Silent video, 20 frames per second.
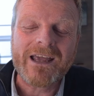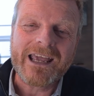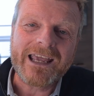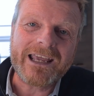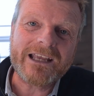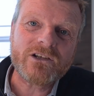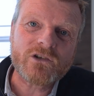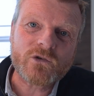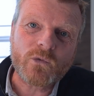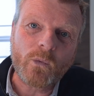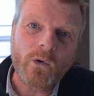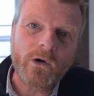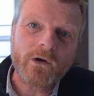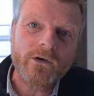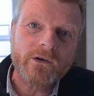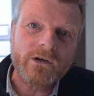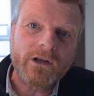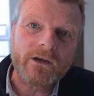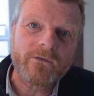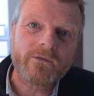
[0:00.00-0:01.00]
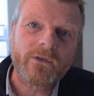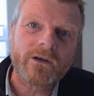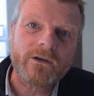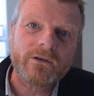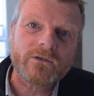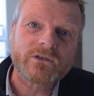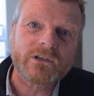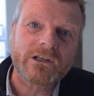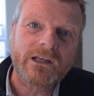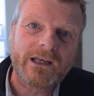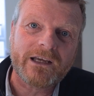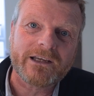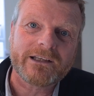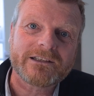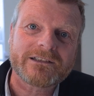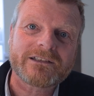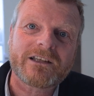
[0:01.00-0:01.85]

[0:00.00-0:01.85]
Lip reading: each one of those lights,